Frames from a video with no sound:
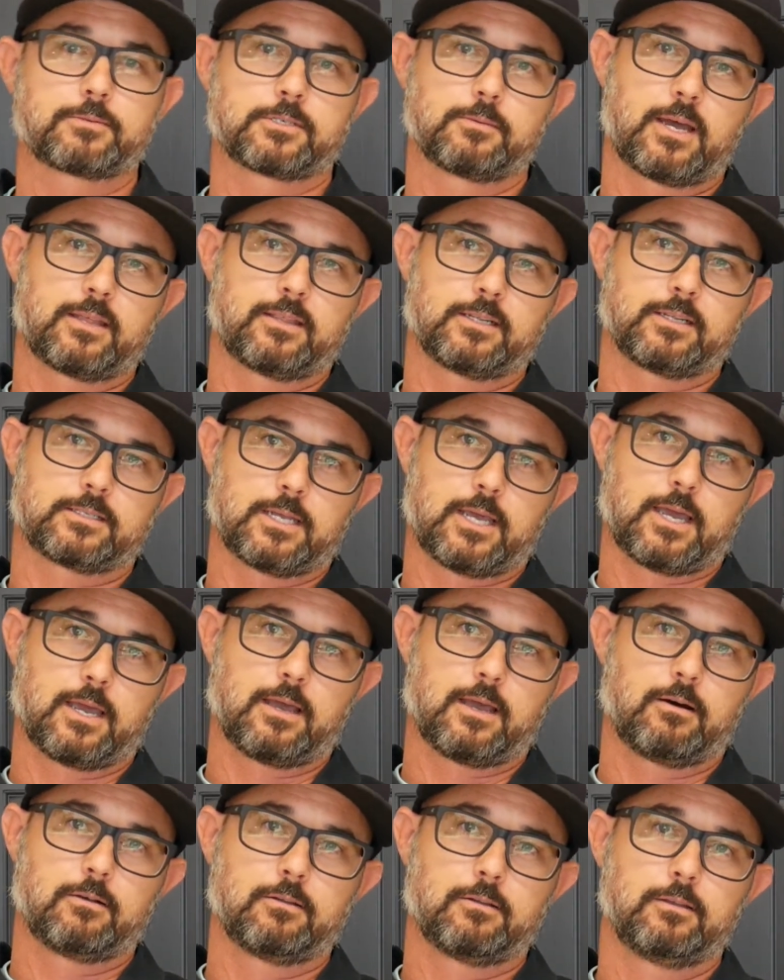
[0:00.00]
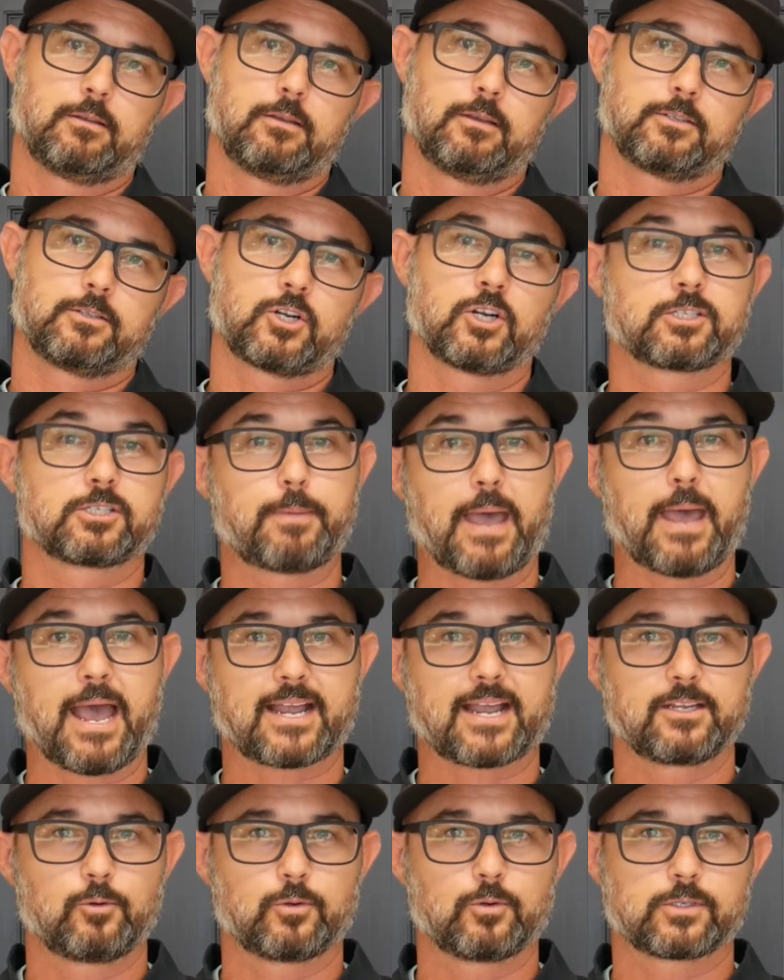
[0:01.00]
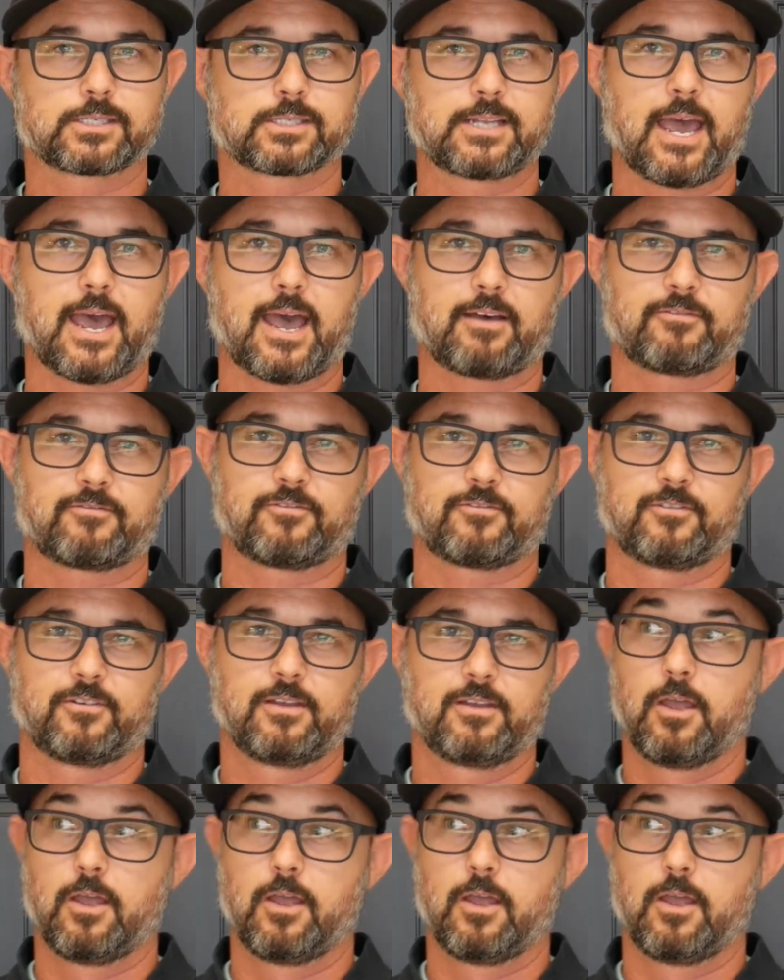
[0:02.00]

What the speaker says: it by the tail, turns back into a staff.